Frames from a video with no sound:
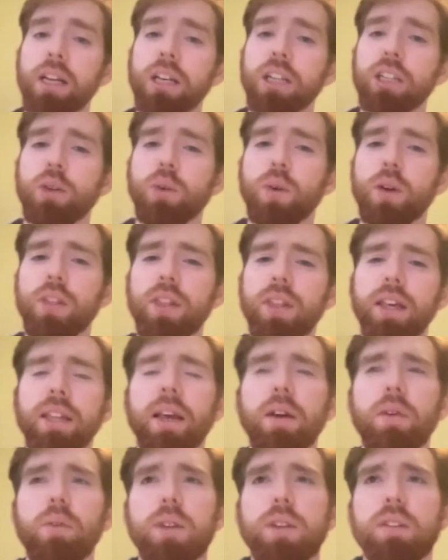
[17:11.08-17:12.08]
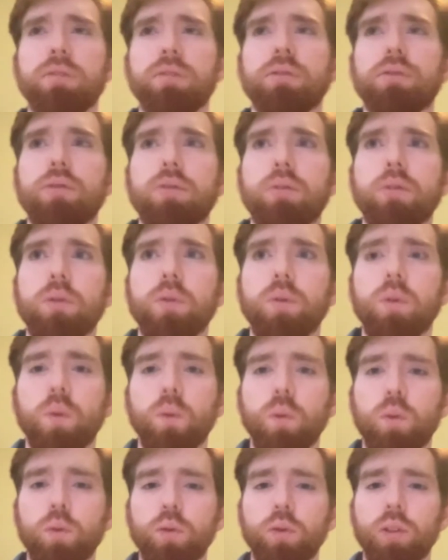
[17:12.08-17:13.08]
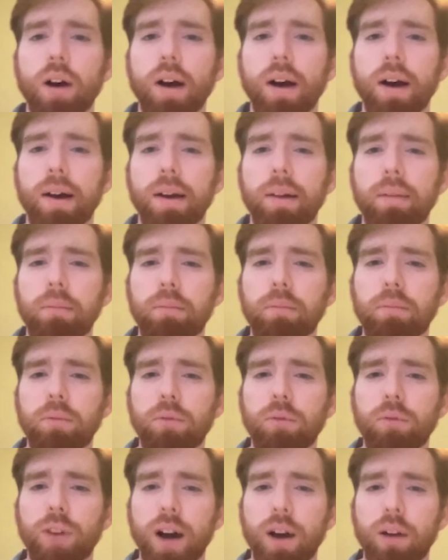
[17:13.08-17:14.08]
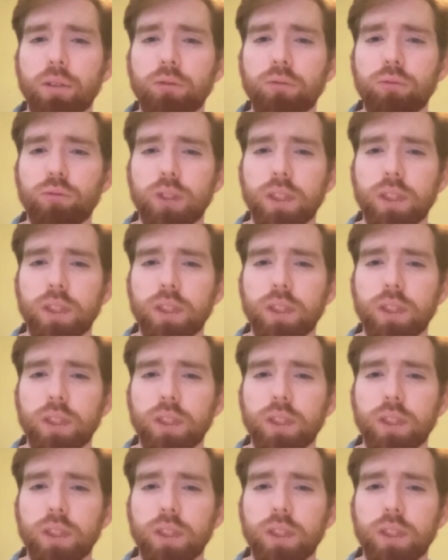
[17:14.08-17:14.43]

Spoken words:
So one thing that we've found